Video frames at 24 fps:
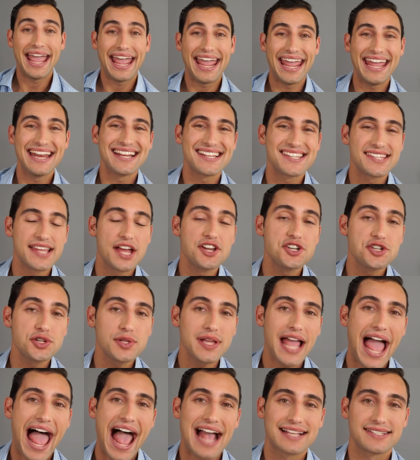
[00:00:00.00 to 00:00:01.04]
It
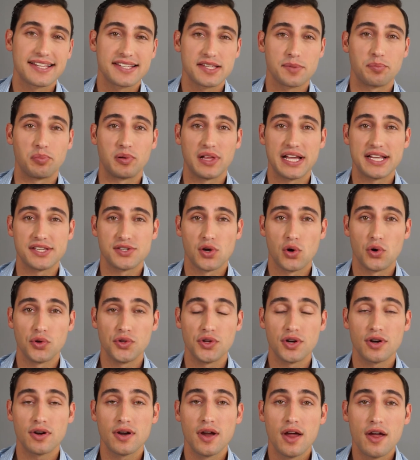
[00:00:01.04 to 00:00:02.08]
essentially acts as a
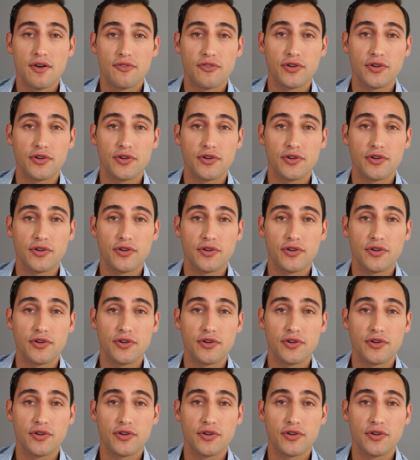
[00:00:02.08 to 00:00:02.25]
placeholder